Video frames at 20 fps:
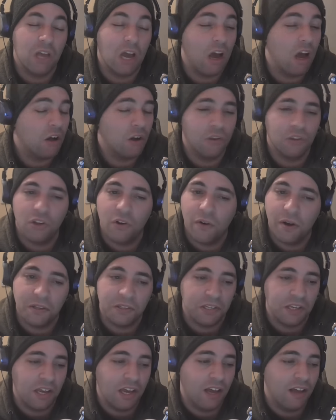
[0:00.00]
No, I've got no
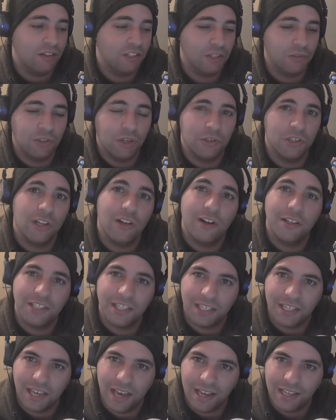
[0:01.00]
idea. Sometimes I like
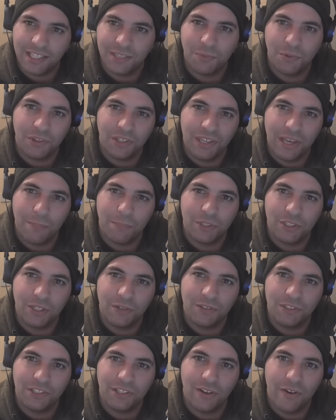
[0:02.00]
to guess what the
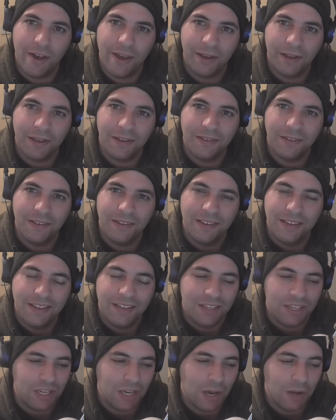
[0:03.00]
episode is like.
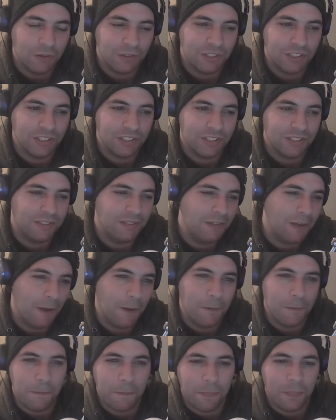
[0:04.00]
You know, just, you
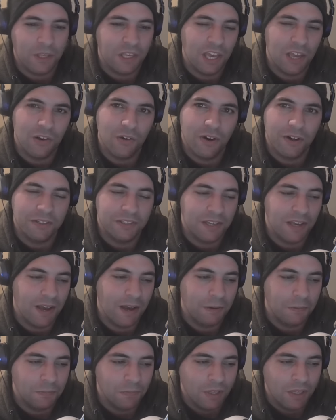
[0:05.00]
know, get an
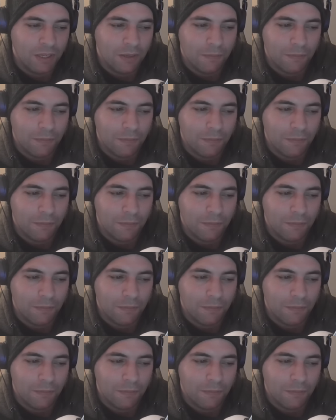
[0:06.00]
idea.